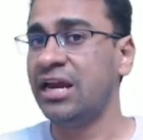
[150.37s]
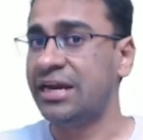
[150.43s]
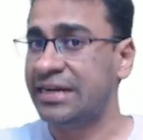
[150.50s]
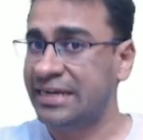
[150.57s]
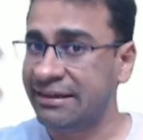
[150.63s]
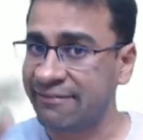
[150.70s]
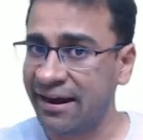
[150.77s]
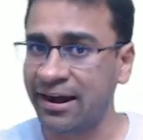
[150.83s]

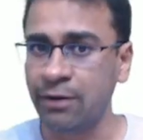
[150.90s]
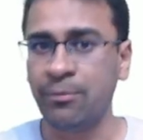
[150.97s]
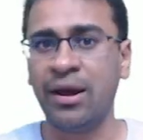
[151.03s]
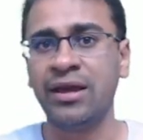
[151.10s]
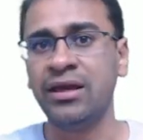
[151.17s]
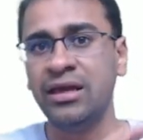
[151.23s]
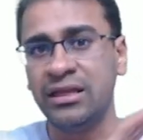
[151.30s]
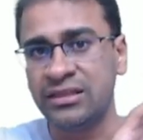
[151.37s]
divided
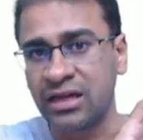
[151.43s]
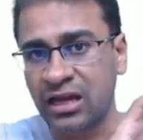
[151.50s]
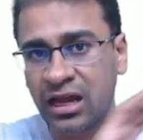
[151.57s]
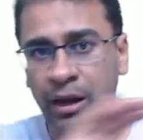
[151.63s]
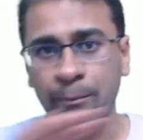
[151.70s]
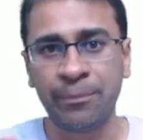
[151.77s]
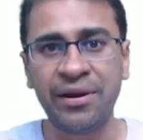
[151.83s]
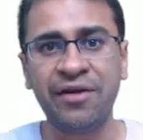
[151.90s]
by the
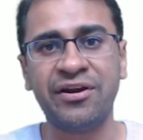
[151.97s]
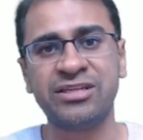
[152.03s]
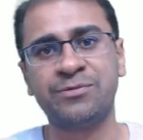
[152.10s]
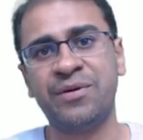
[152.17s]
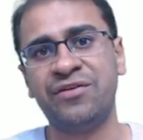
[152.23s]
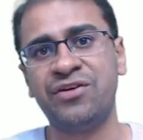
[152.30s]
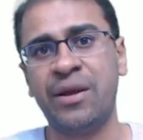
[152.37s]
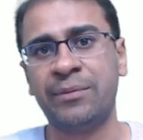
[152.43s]
complete
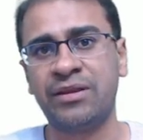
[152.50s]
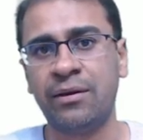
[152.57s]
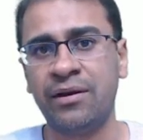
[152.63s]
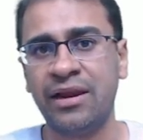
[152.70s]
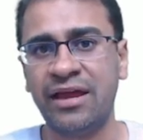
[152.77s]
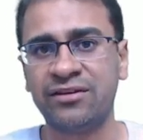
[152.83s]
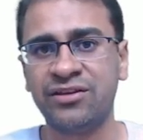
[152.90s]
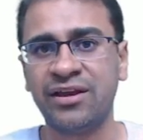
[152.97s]
respiratory epithelial
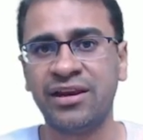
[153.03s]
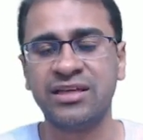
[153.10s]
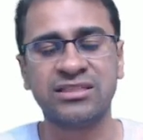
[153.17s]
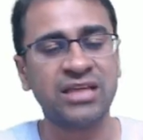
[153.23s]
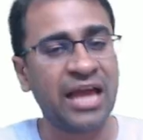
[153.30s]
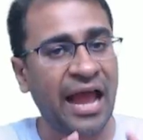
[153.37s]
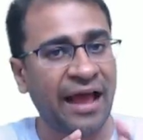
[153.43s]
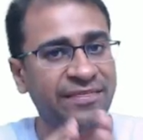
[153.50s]
layer thickness,
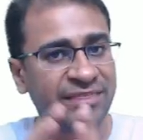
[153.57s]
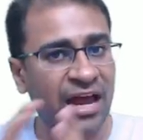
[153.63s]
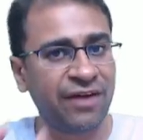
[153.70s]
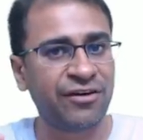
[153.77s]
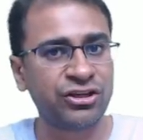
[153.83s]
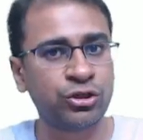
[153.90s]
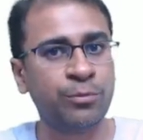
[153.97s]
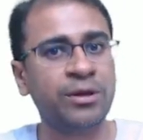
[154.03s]
and that
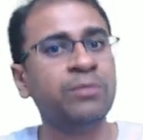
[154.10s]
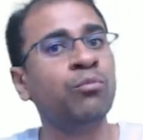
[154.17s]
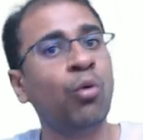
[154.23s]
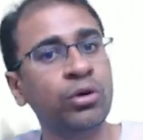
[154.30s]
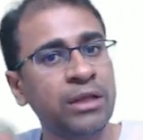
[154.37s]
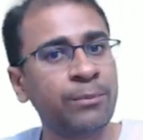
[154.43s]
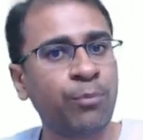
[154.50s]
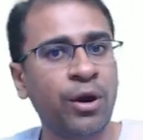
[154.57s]
ratio being more
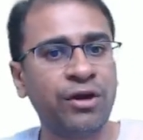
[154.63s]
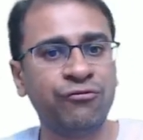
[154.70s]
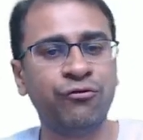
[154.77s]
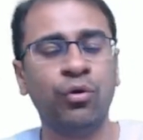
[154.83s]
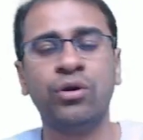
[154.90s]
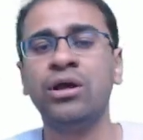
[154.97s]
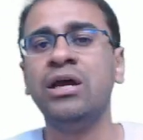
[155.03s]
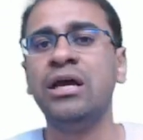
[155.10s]
than
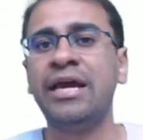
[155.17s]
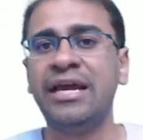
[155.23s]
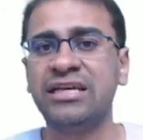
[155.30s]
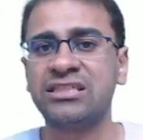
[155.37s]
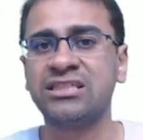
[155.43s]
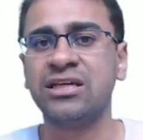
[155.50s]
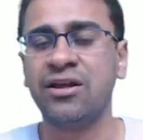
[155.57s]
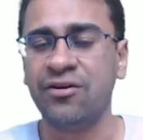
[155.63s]
0.4 is
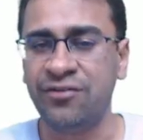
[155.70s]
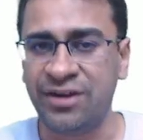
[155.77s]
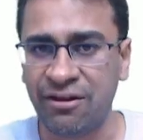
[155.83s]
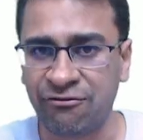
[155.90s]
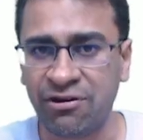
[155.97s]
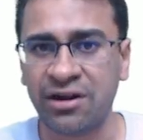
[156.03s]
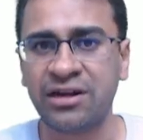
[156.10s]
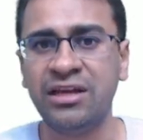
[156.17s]

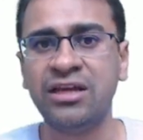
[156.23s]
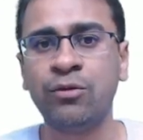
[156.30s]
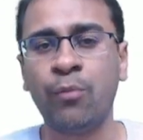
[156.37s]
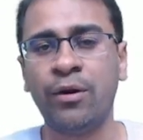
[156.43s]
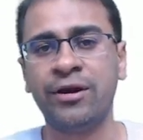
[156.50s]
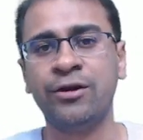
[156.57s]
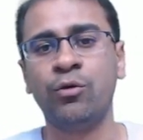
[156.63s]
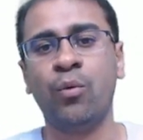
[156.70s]
definitely
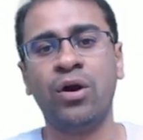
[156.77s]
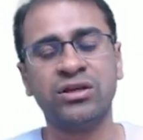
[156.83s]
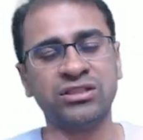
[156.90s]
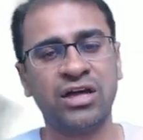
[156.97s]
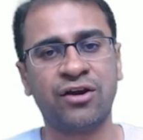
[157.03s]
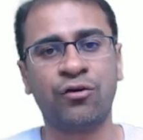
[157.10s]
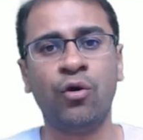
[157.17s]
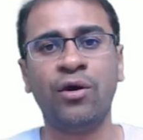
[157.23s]
pointing towards a
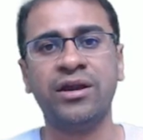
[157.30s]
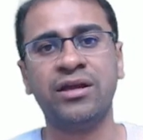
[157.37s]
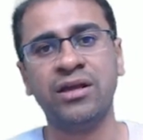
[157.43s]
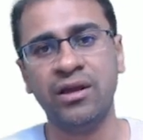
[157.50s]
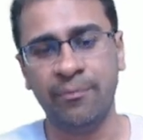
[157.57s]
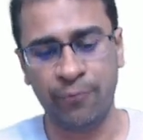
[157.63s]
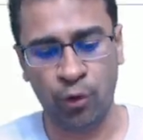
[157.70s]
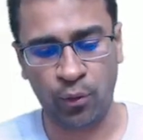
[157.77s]
chronic
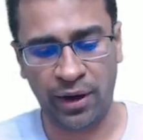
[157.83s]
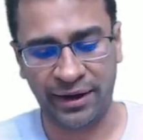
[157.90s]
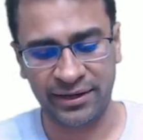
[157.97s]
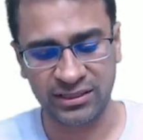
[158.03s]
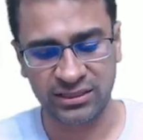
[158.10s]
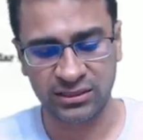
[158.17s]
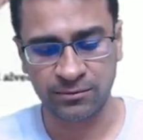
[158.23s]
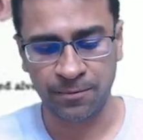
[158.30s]

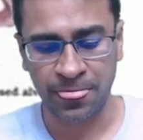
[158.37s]
bronchitis.